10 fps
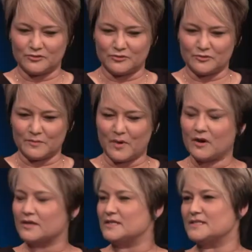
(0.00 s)
to the
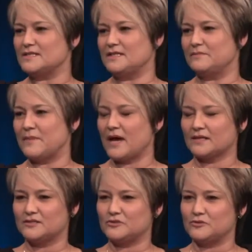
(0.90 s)
party scene,
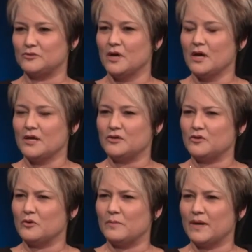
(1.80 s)
back to, you
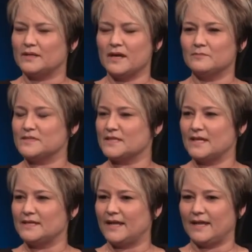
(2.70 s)
know, but come
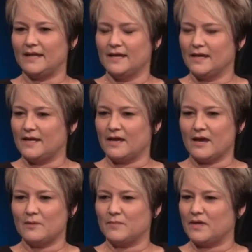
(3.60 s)
Sunday,
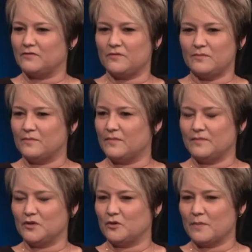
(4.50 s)
if,
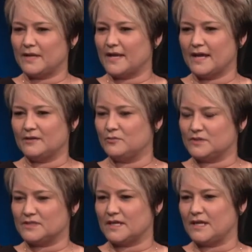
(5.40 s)
you know, my dad
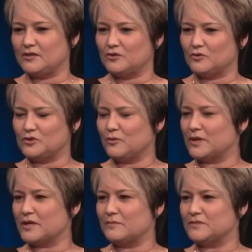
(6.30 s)
would say, you know, do you
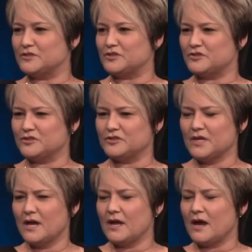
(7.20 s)
want to come to church?
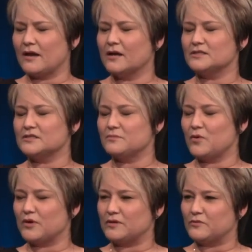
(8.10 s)
I got to the
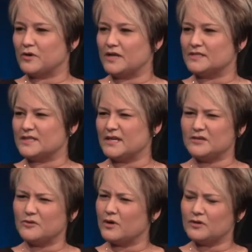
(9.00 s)
point of where I'd say, you
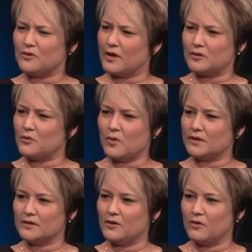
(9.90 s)
know what, no, I don't
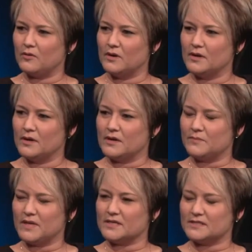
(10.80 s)
want to go.
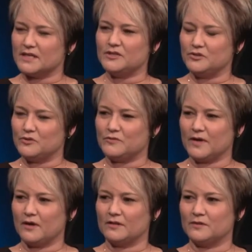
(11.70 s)
Because I knew if I
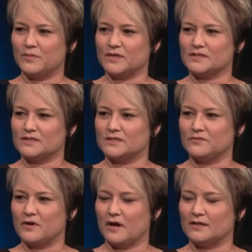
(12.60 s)
got in the presence
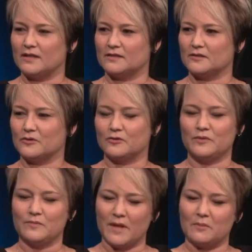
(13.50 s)
of God that the Lord
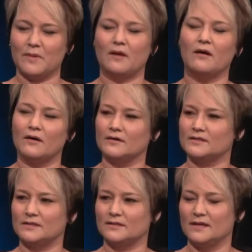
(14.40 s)
would melt my heart
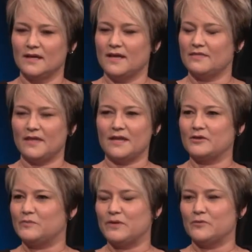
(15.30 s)
and then I
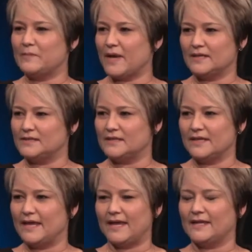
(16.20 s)
would be repenting
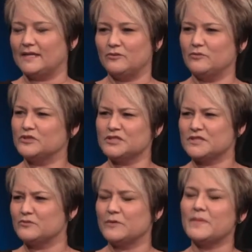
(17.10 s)
again. It was
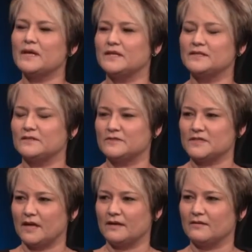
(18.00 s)
just a repetitive
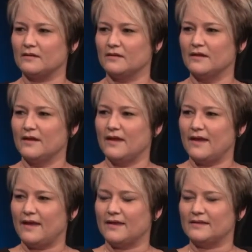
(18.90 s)
cycle.
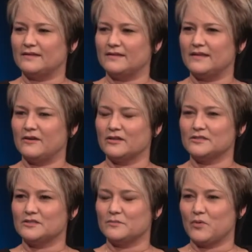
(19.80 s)
And it got
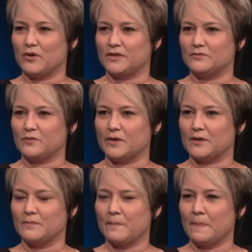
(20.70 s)
to the point of
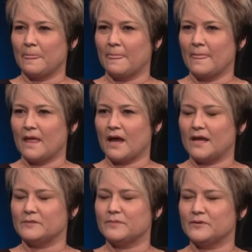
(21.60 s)
where I
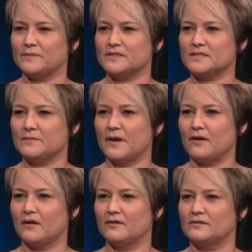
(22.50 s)
had purposed in my
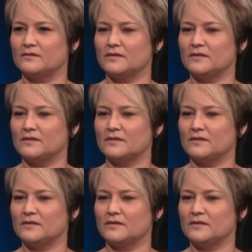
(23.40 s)
heart